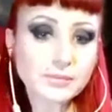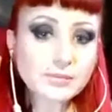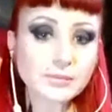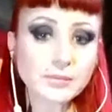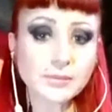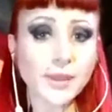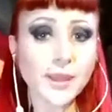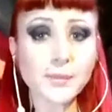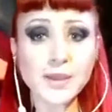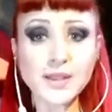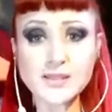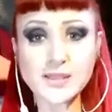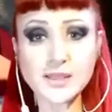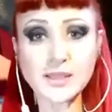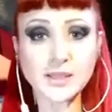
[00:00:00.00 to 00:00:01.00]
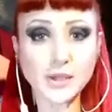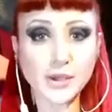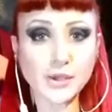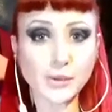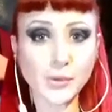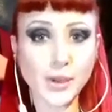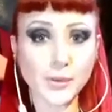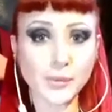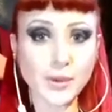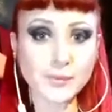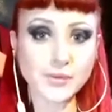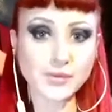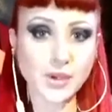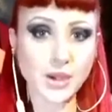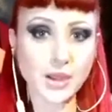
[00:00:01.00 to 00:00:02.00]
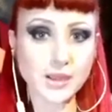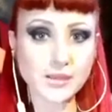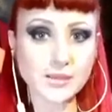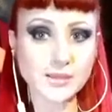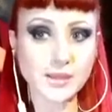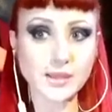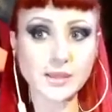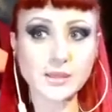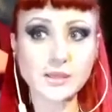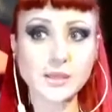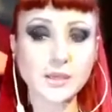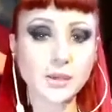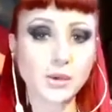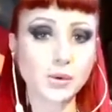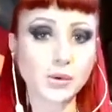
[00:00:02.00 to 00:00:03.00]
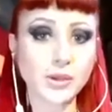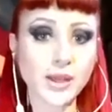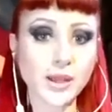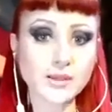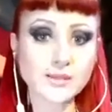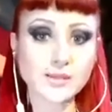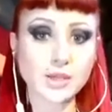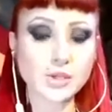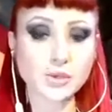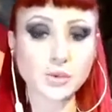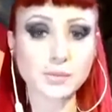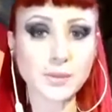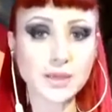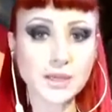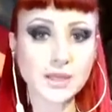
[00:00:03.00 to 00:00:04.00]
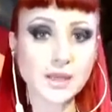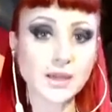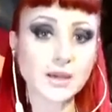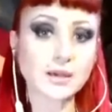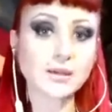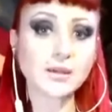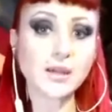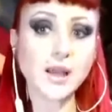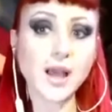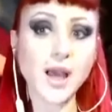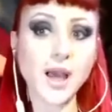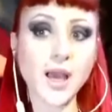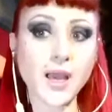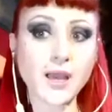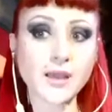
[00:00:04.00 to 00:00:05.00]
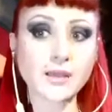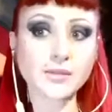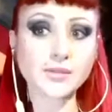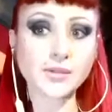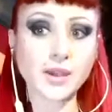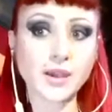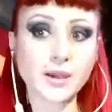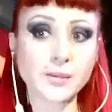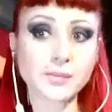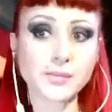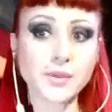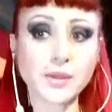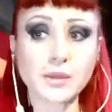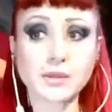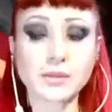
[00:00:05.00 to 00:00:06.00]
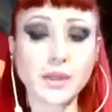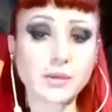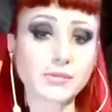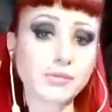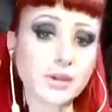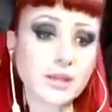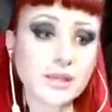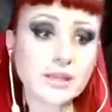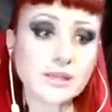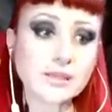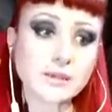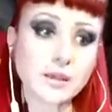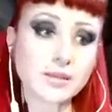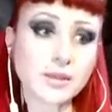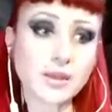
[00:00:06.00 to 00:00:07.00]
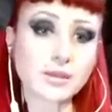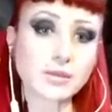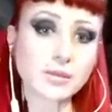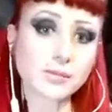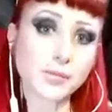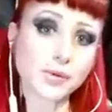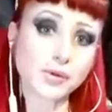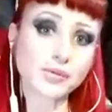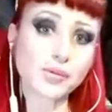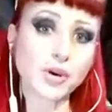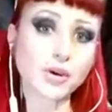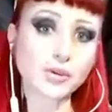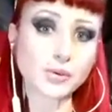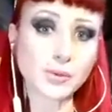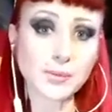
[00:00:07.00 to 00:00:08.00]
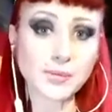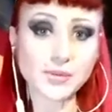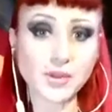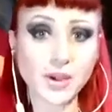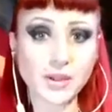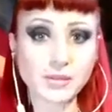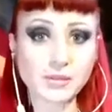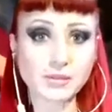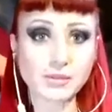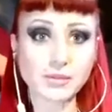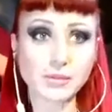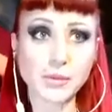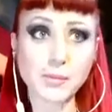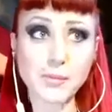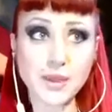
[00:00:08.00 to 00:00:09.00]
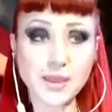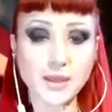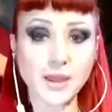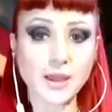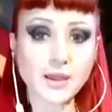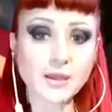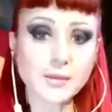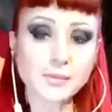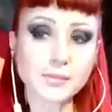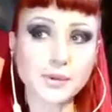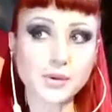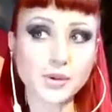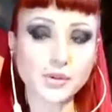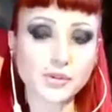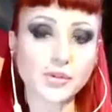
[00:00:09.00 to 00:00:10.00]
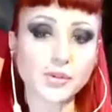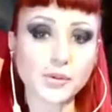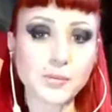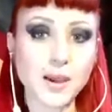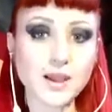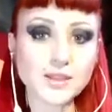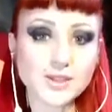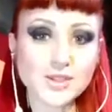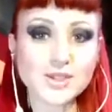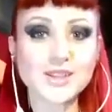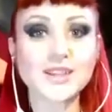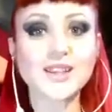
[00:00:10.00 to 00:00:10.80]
they basically go to our websites and look at our social media and they read. I think the more you've got on your website, the better, but not too much.